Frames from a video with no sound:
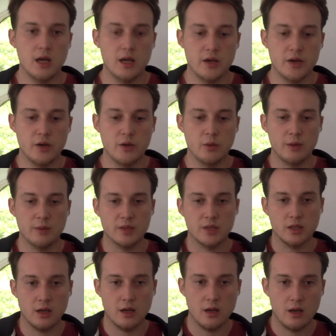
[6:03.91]
new
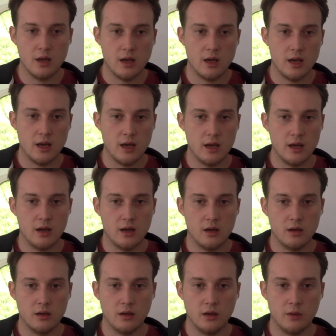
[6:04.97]
website.
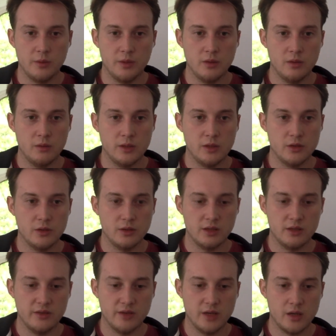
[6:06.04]
I hope you enjoyed this
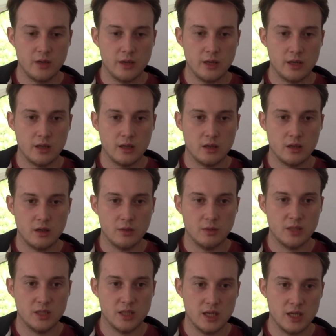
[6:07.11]
video, and I hope to
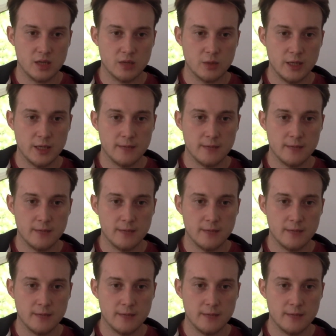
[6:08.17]
see you next week.